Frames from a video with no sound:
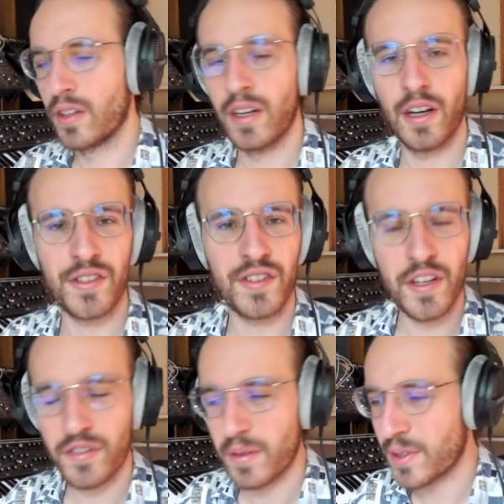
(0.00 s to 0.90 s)
Our snare
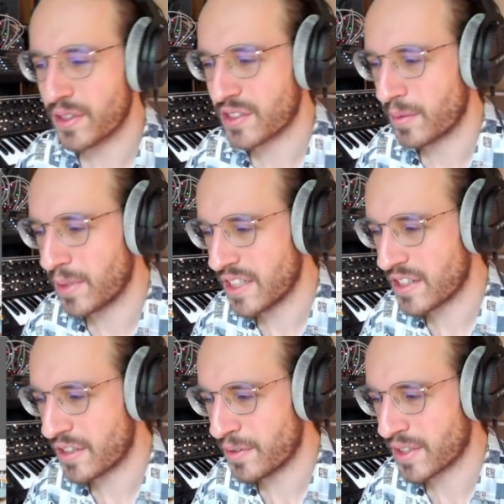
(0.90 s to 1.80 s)
drum looks completely
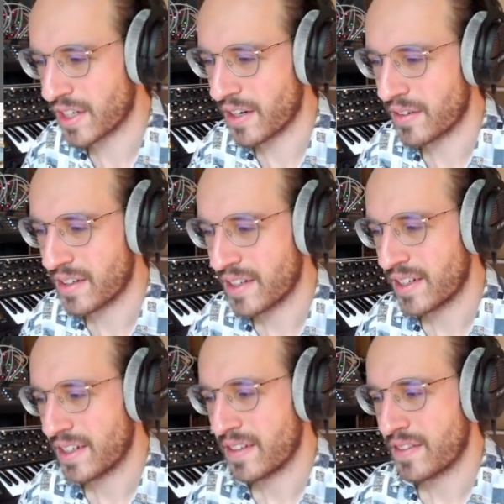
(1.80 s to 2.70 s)
different now.
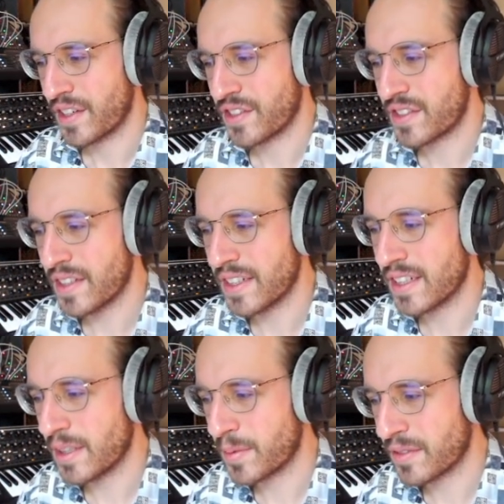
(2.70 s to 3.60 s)
There's still a
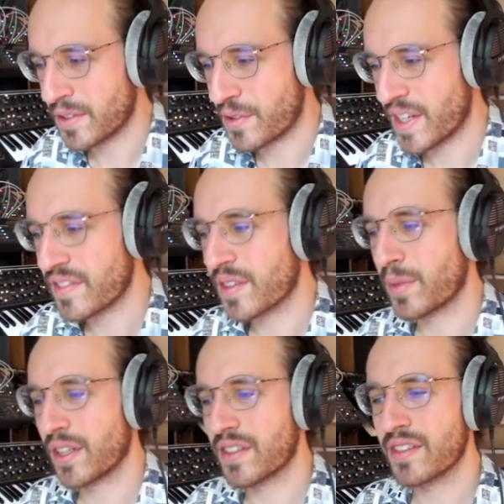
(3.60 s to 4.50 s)
little bit of a transient, but
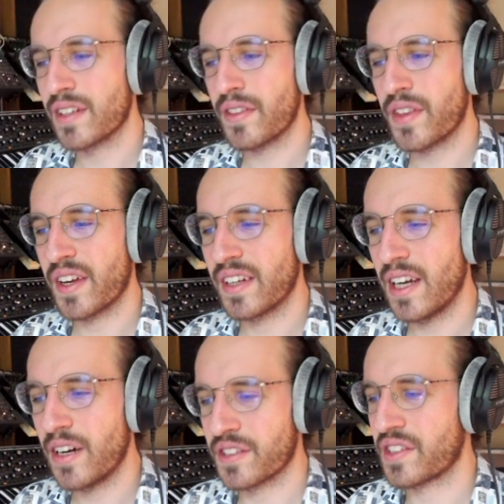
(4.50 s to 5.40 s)
it's not that
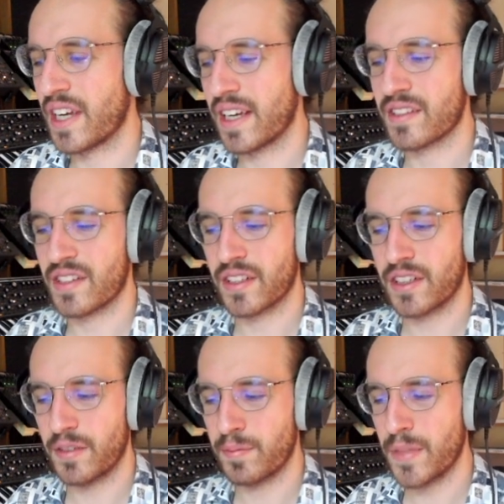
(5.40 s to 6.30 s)
loud, and it
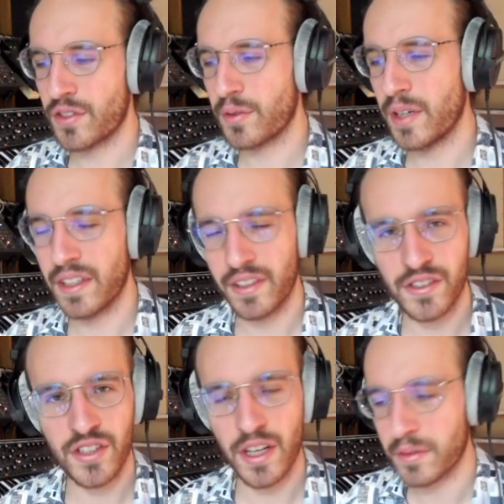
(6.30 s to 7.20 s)
got much quieter in
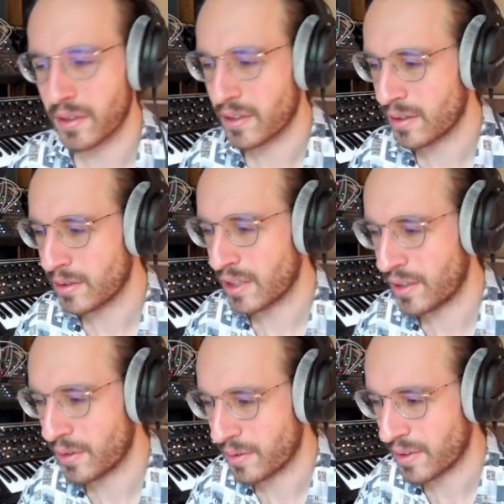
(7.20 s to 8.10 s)
general. Look
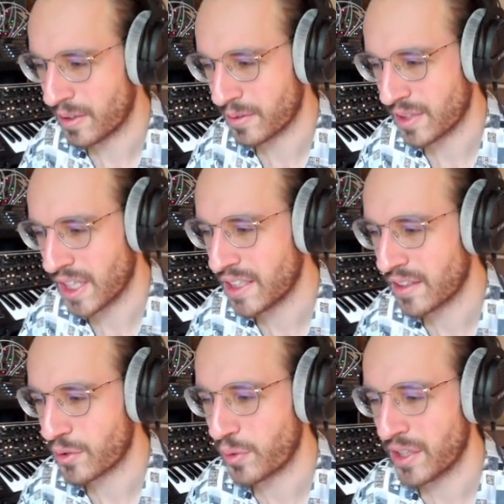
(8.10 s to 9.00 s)
how tiny
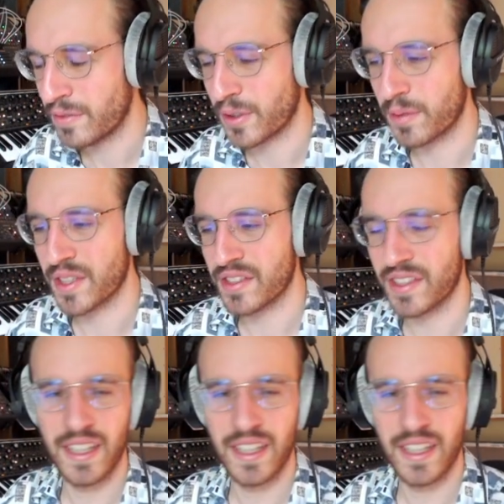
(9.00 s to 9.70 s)
this waveform is.